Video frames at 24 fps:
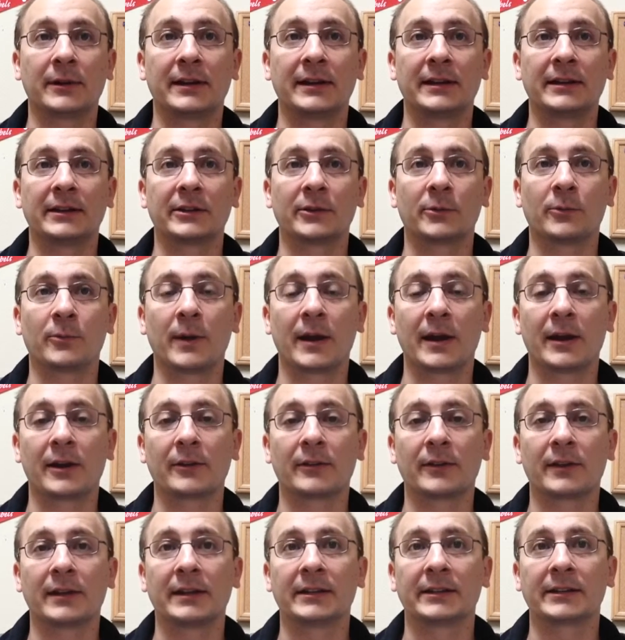he is aware
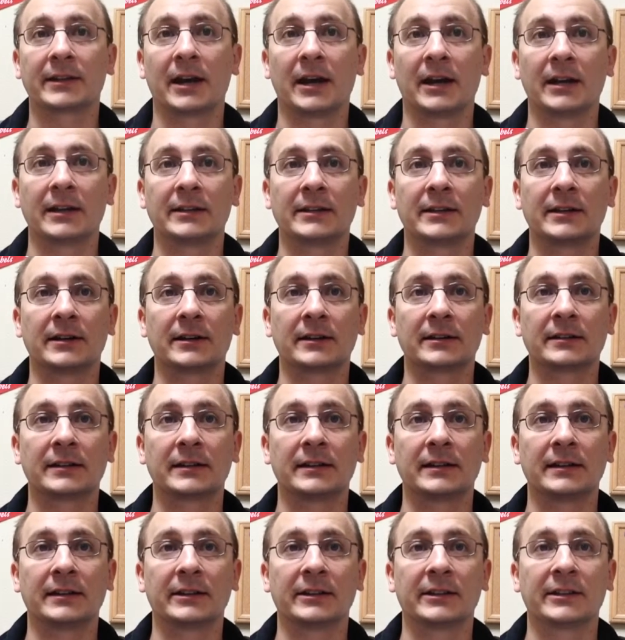that his conduct
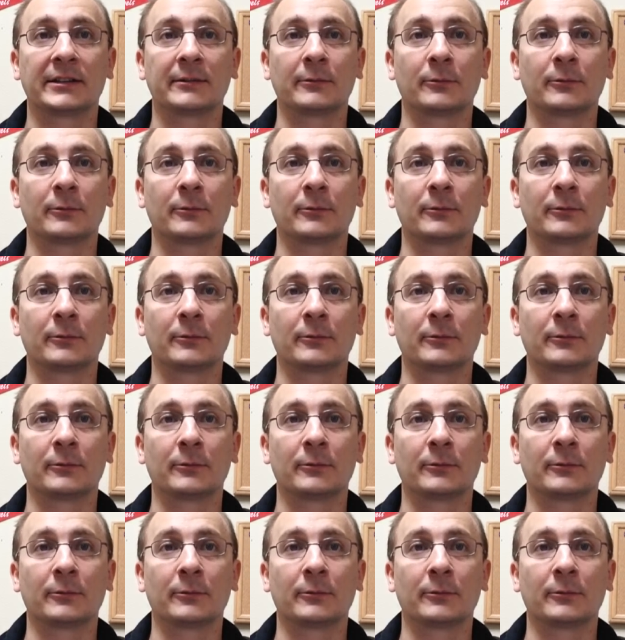is